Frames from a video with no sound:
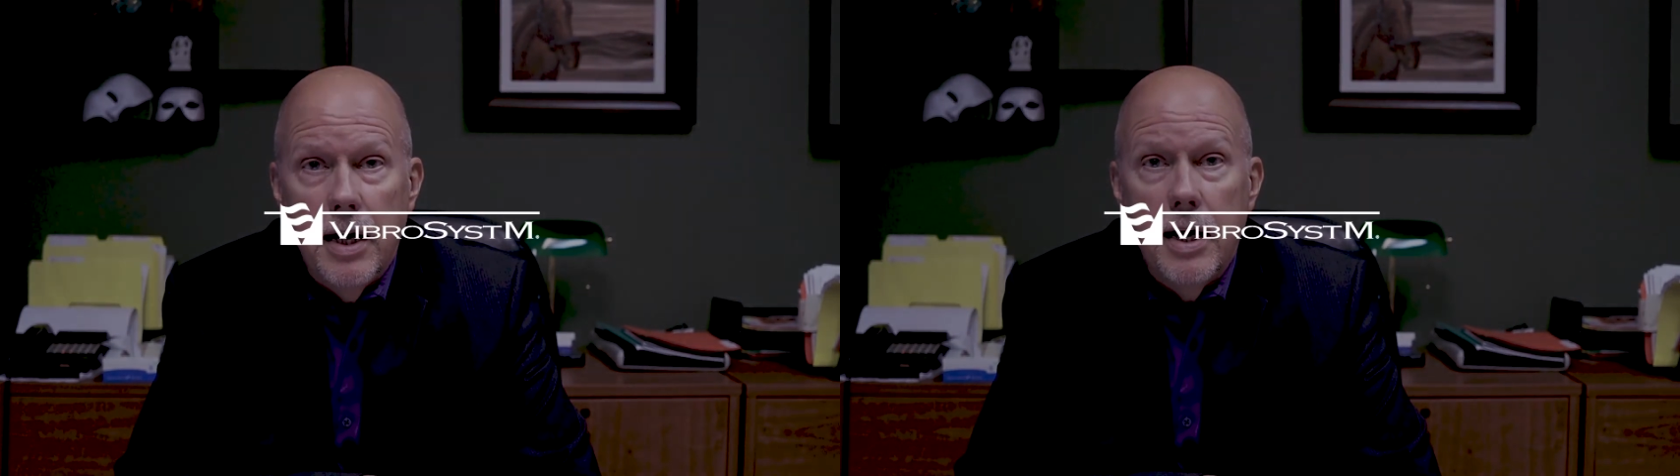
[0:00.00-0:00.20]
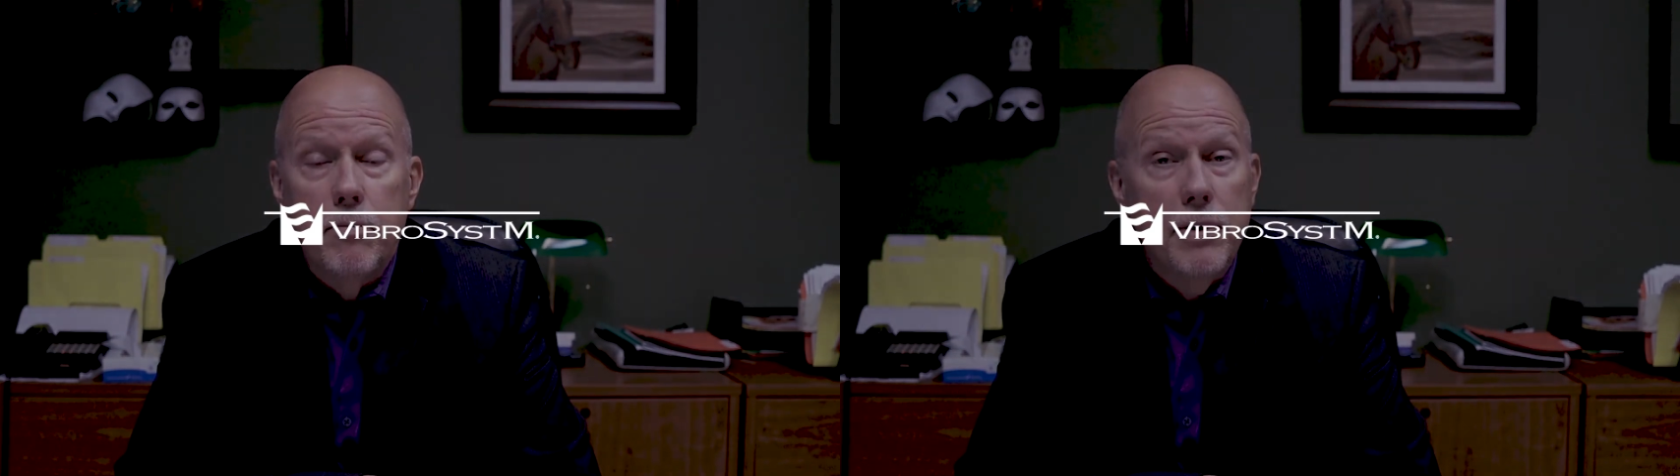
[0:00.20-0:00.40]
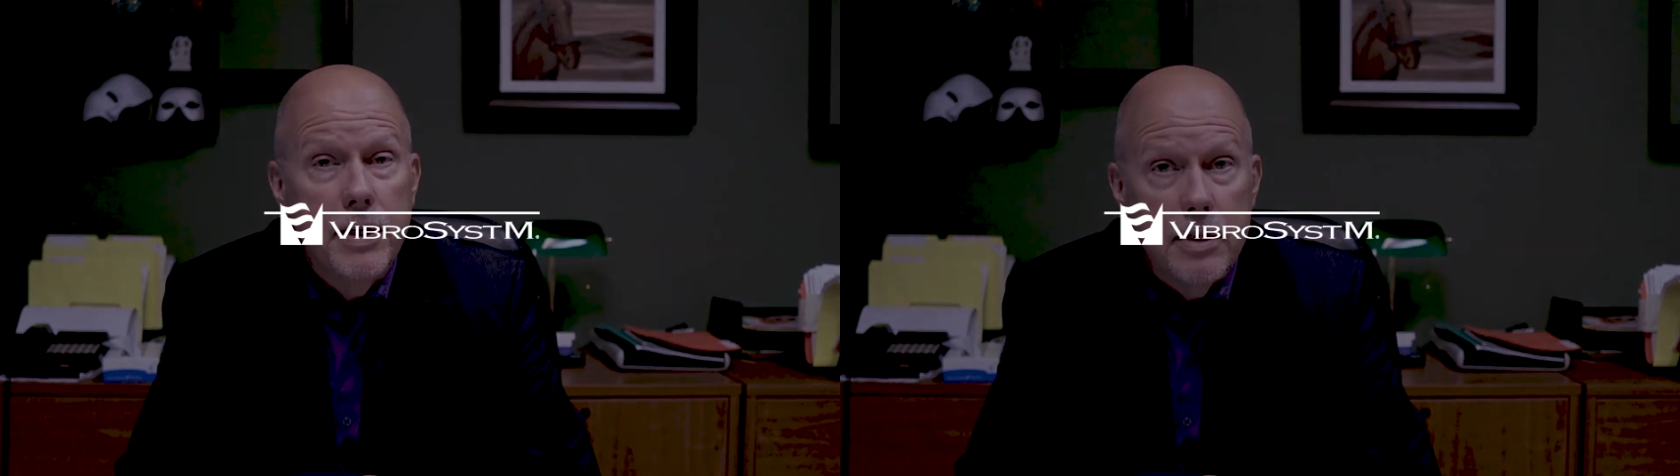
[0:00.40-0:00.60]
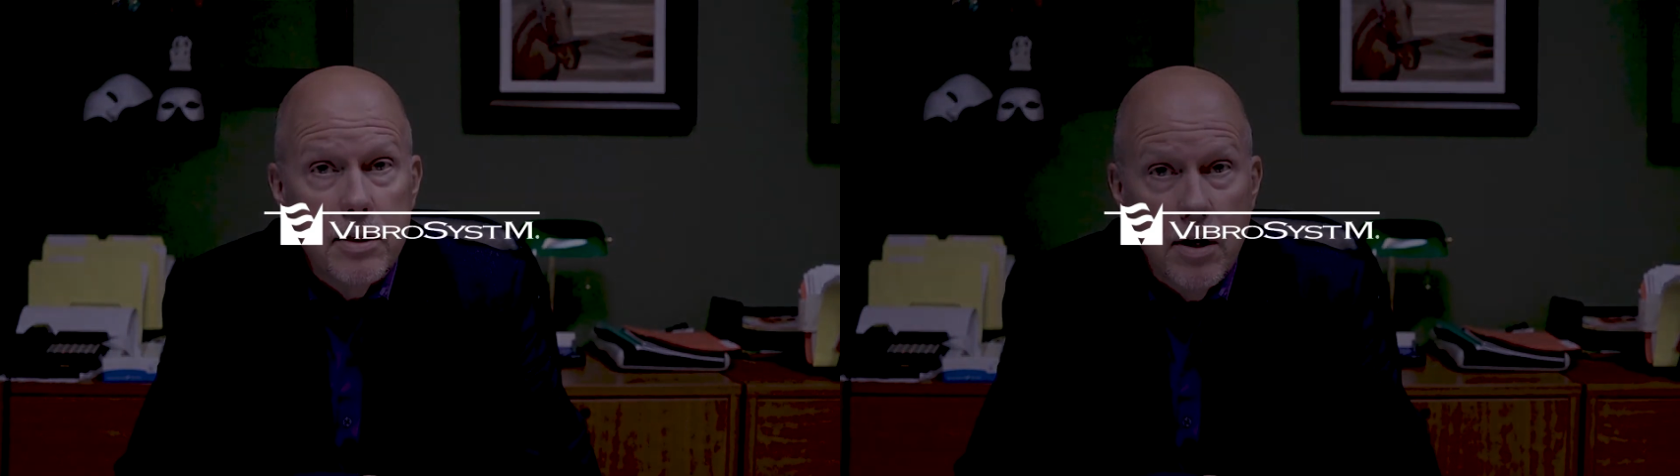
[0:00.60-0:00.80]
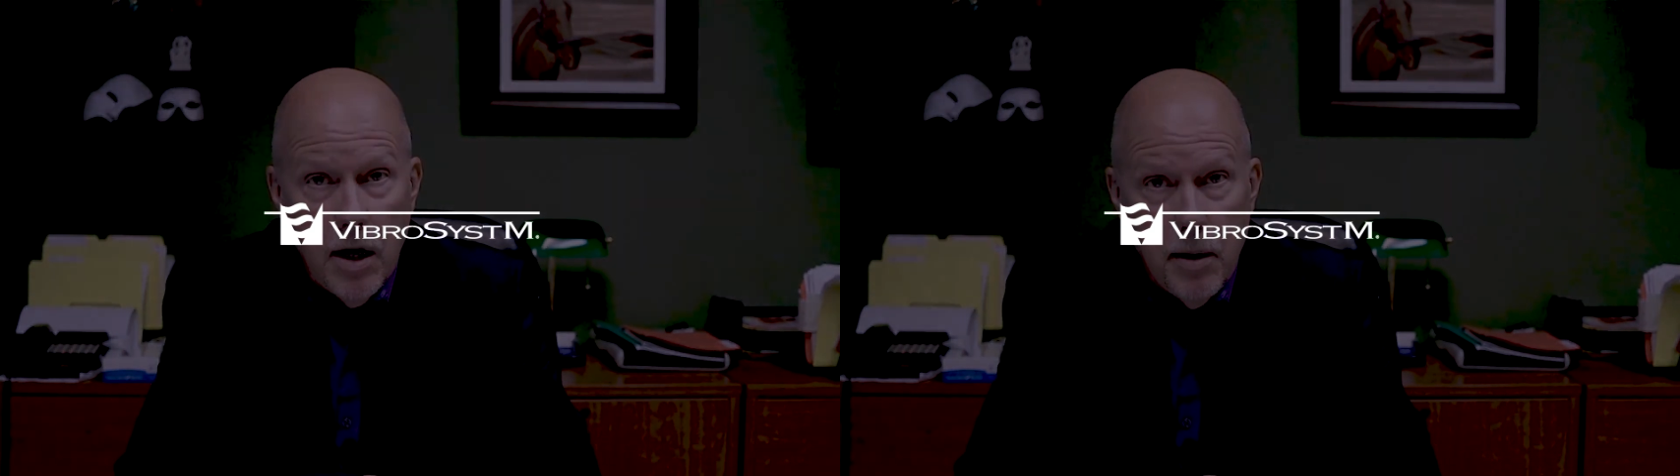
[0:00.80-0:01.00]
and
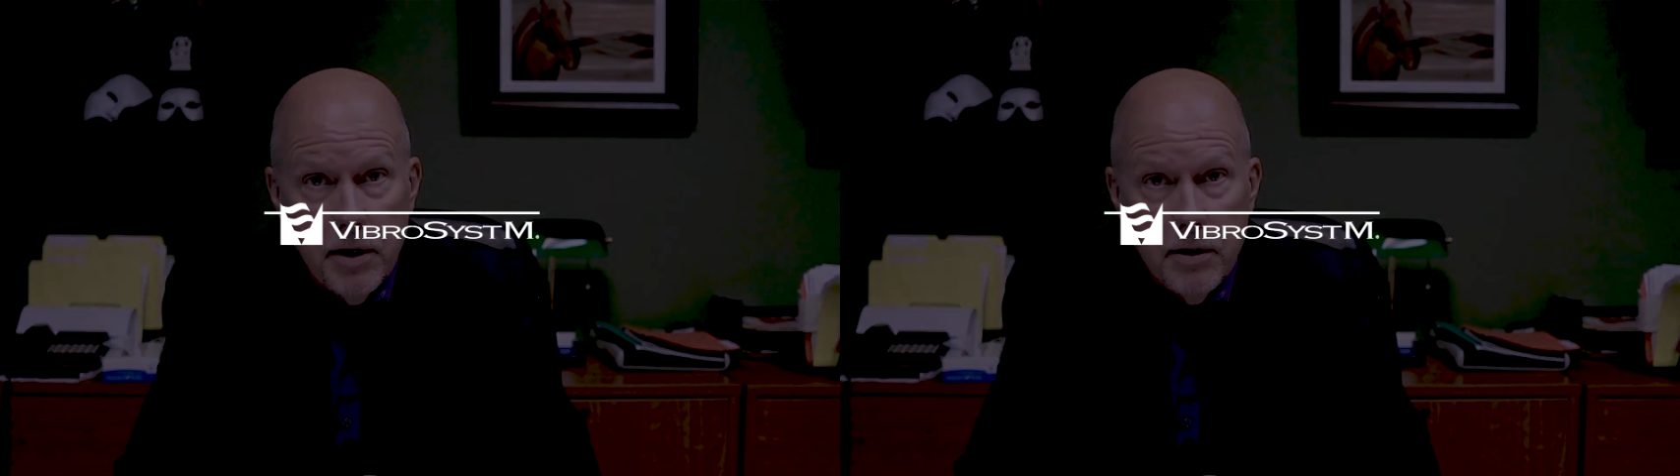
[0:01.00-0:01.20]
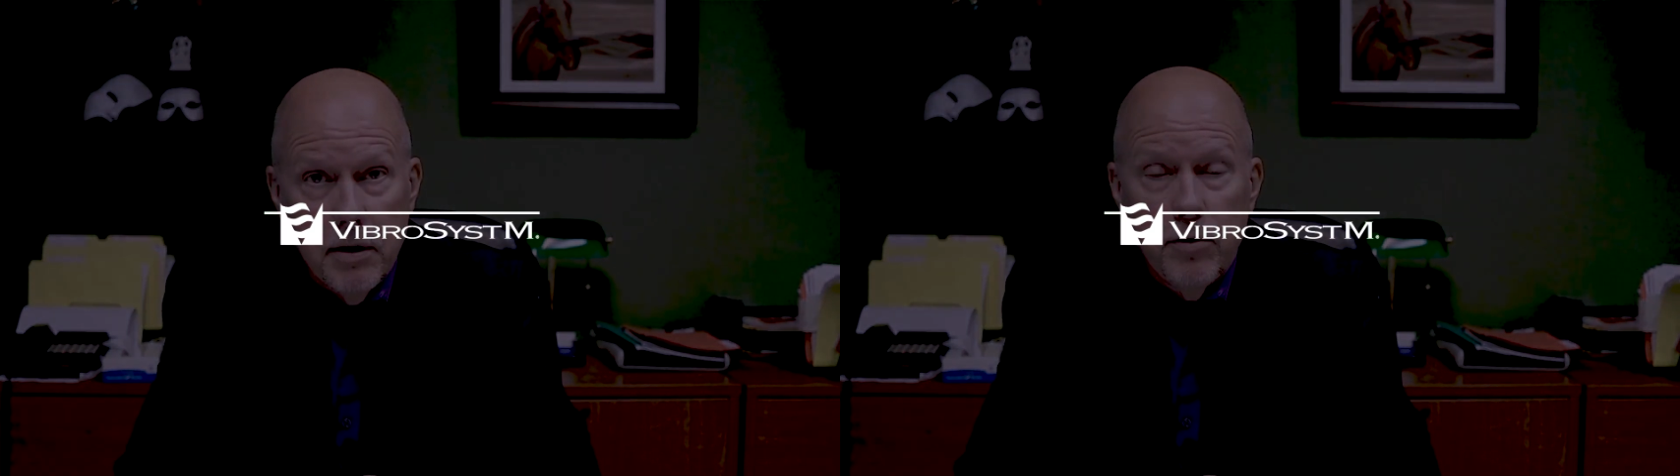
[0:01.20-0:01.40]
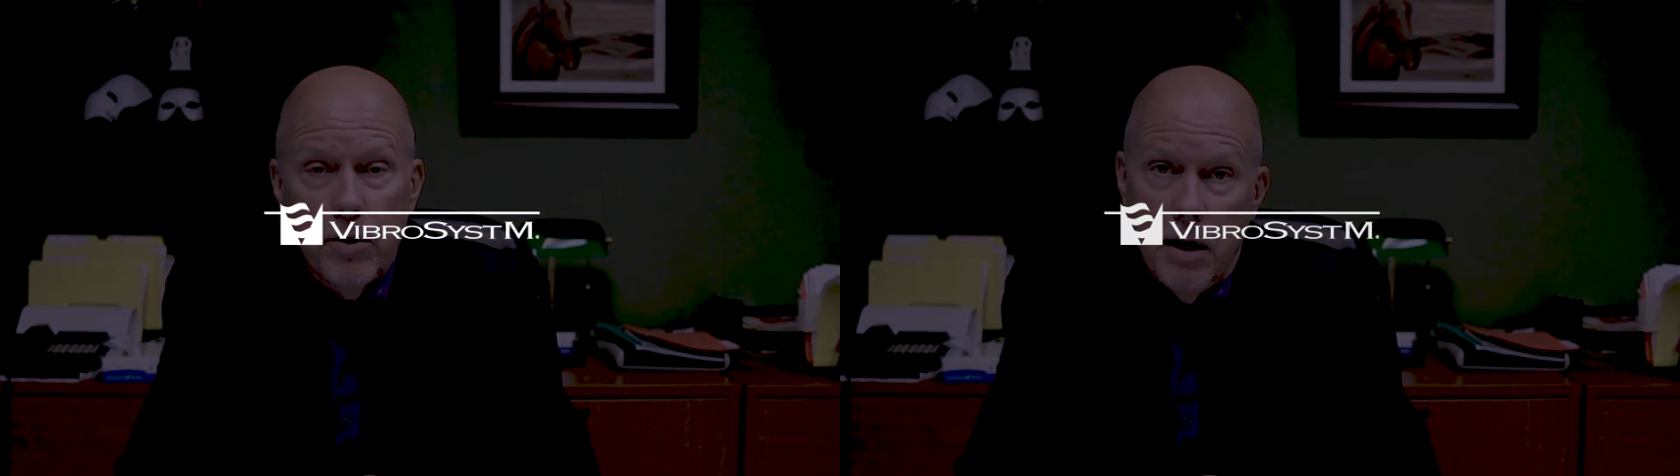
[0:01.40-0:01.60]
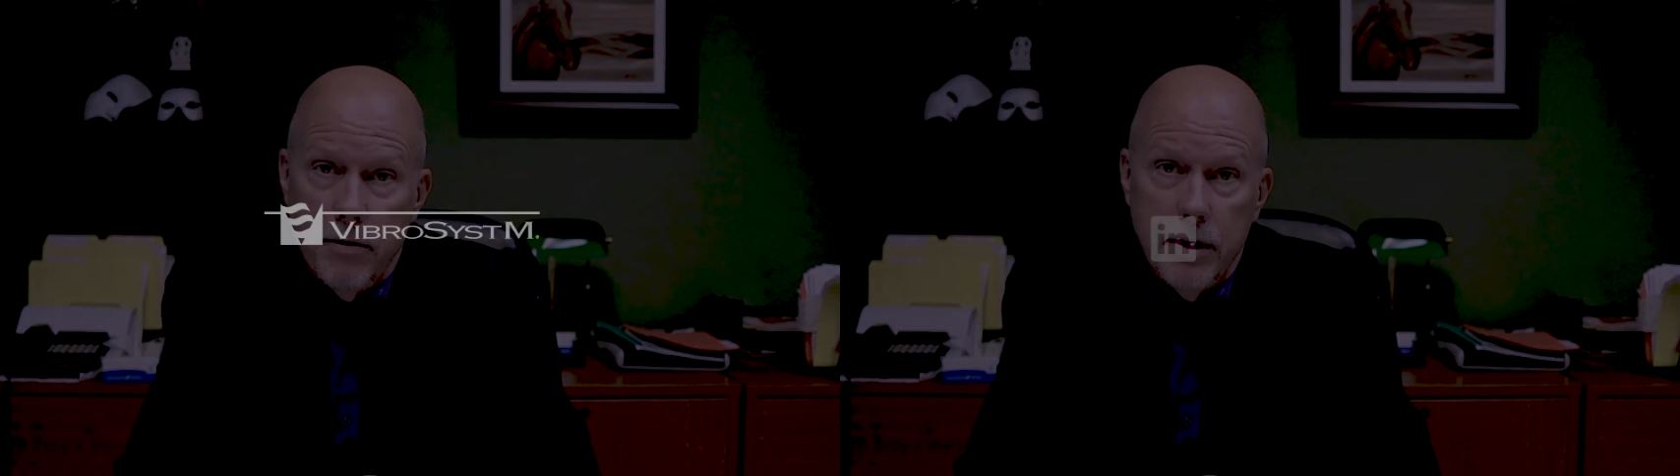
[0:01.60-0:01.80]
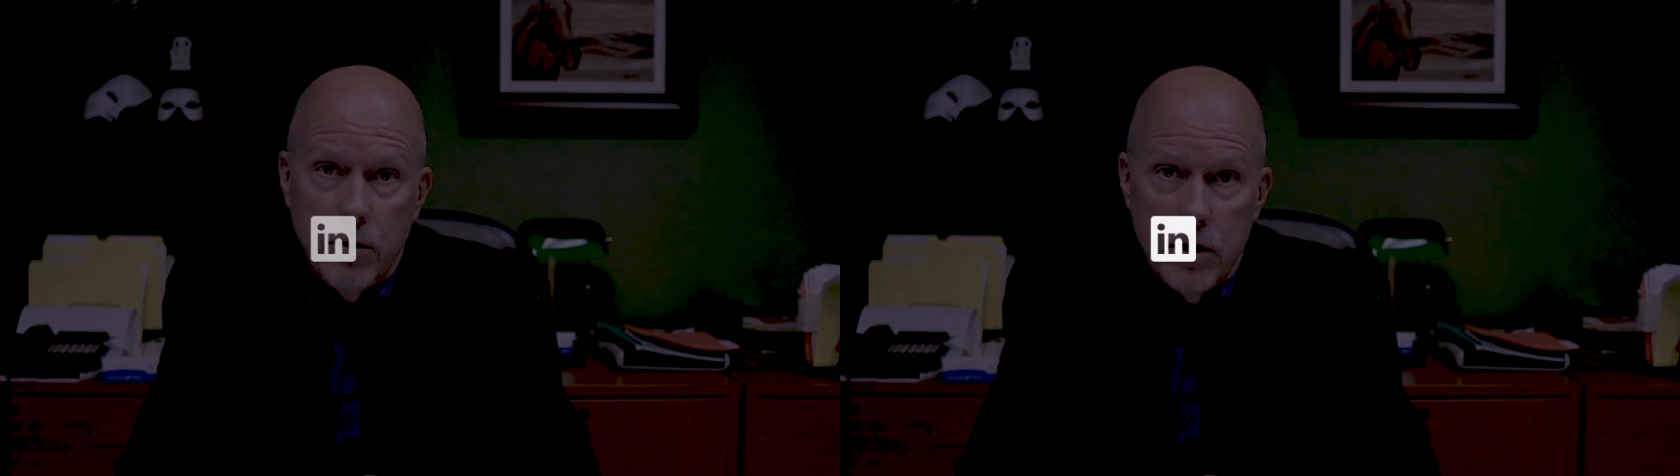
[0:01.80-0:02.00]
please comment if you have
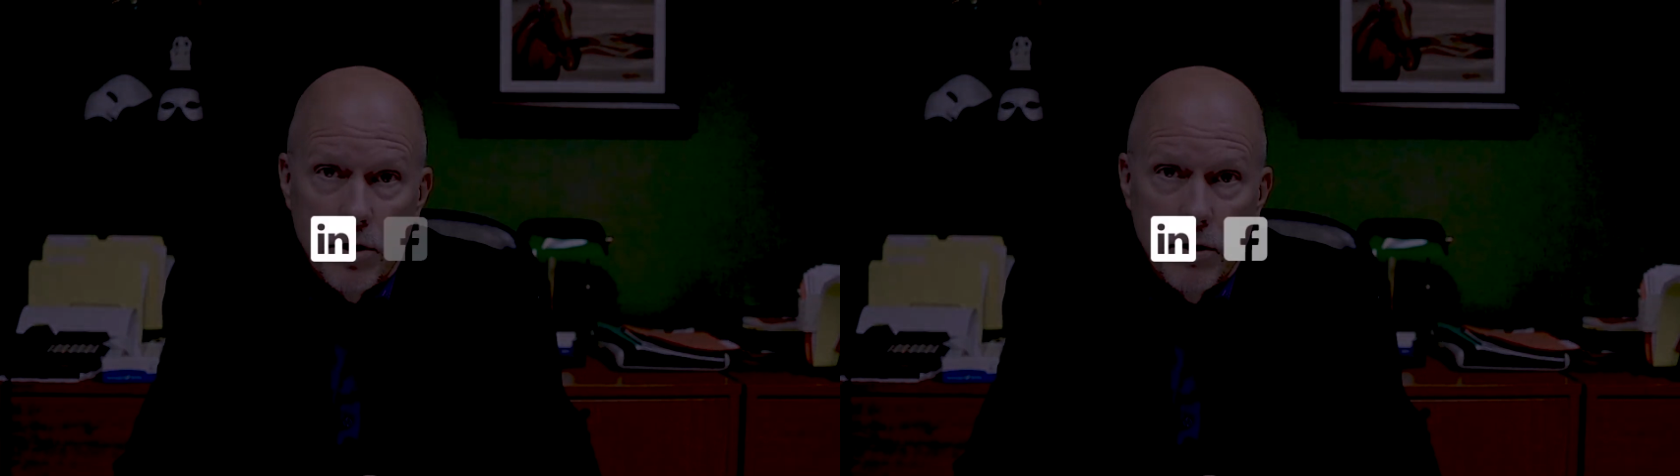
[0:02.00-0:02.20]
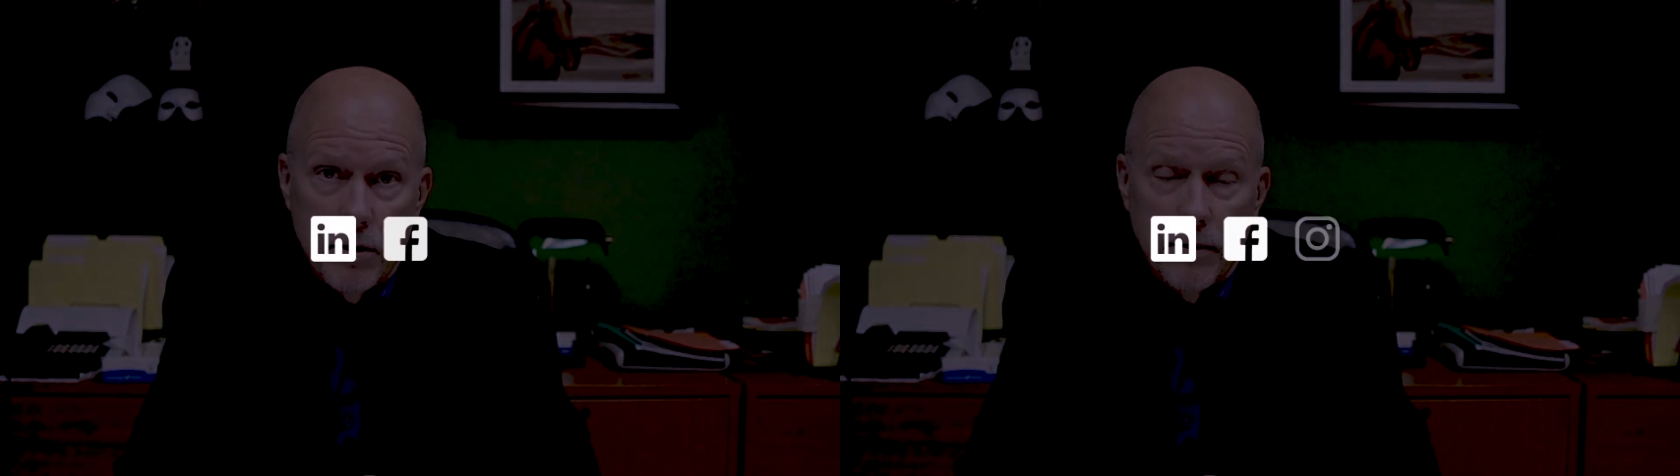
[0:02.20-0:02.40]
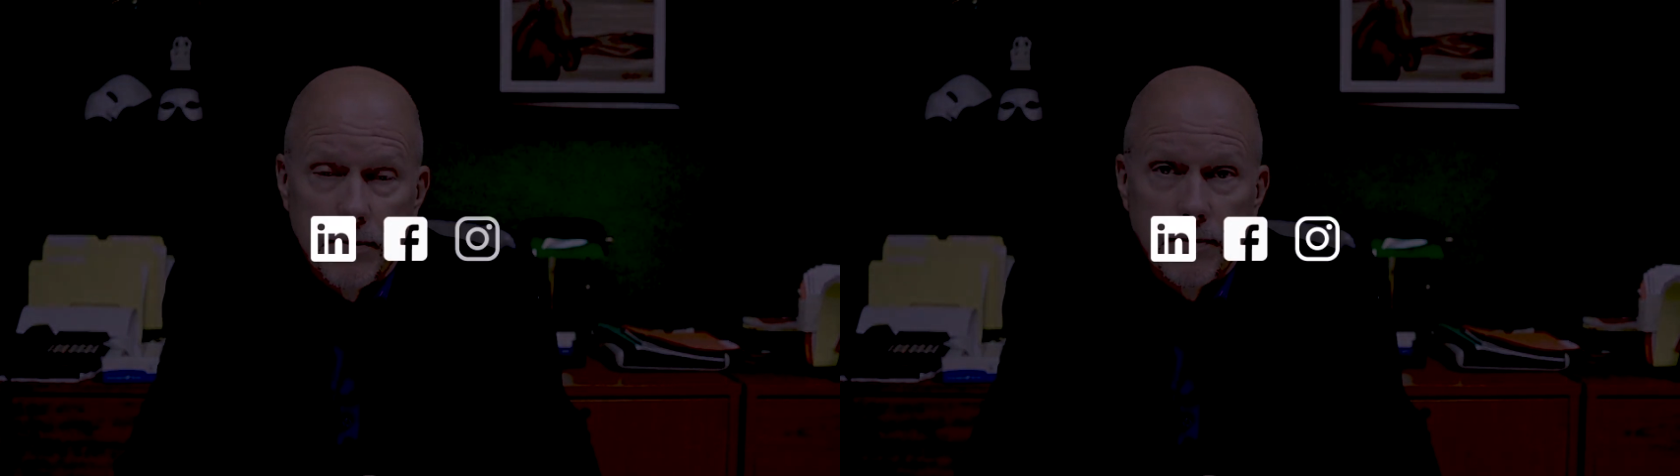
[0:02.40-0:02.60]
any questions.